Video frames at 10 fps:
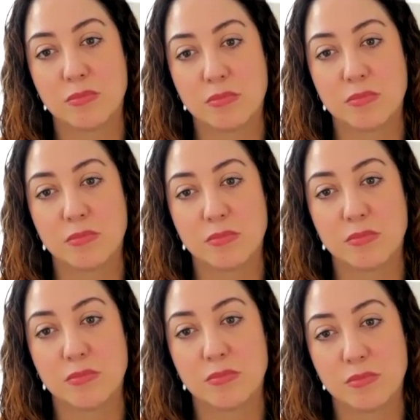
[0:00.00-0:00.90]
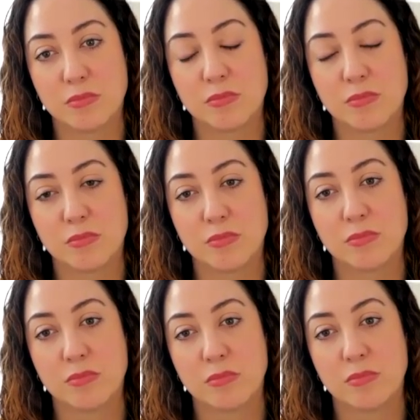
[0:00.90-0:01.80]

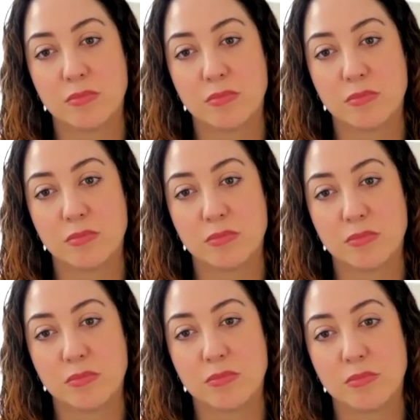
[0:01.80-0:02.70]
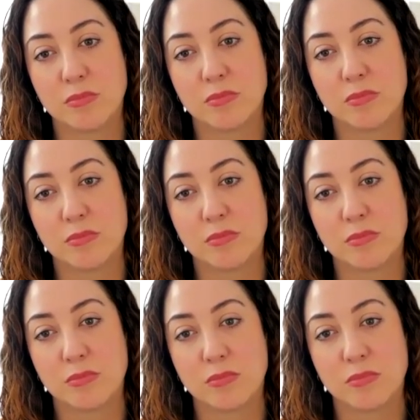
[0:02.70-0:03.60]

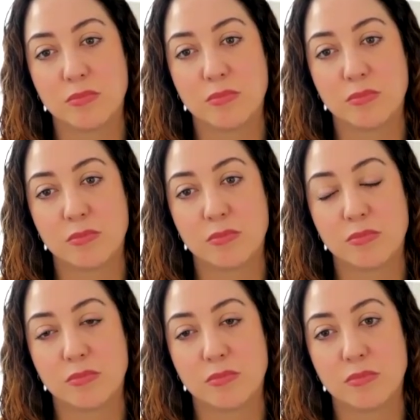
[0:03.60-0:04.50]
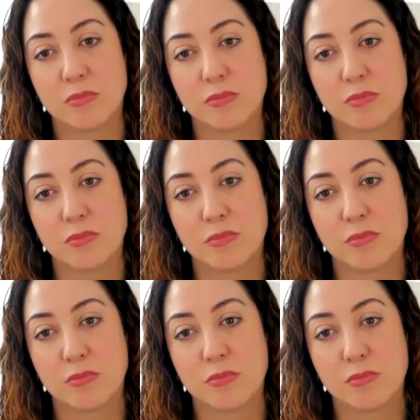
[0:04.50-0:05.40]

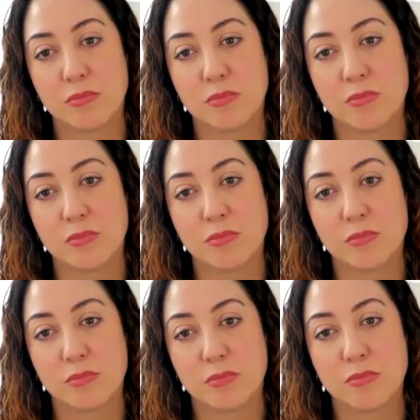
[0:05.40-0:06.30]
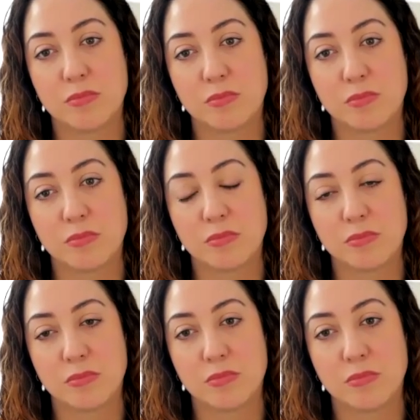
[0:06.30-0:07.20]

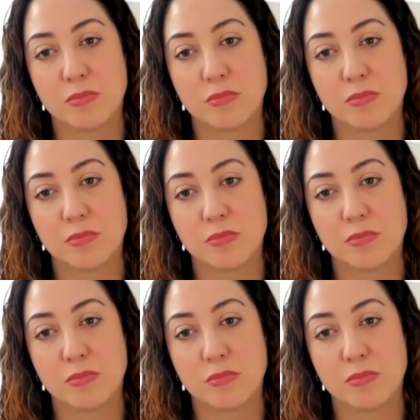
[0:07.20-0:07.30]
(not speaking)